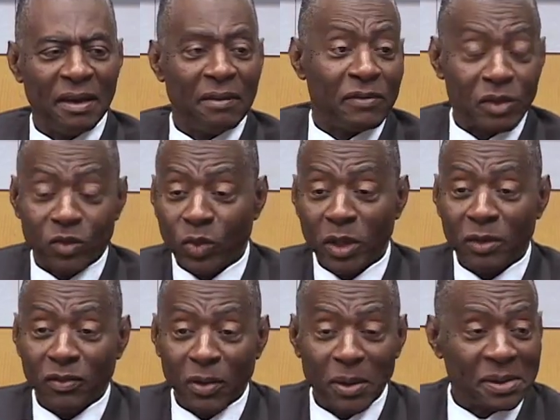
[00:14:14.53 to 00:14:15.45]
for
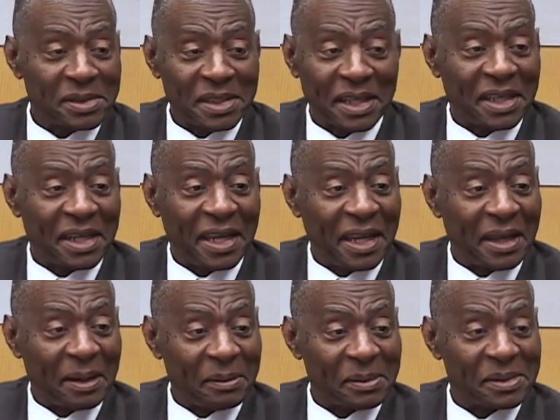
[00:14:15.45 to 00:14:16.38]
24 consecutive
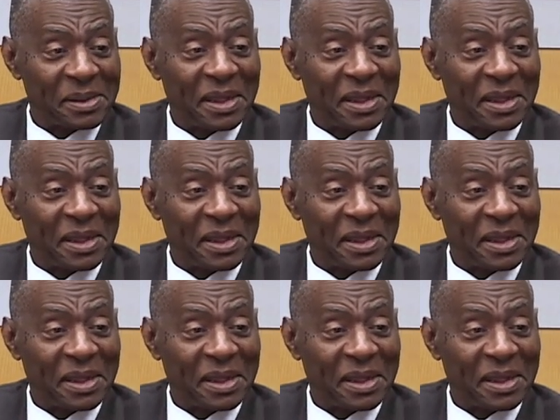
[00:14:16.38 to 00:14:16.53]
games.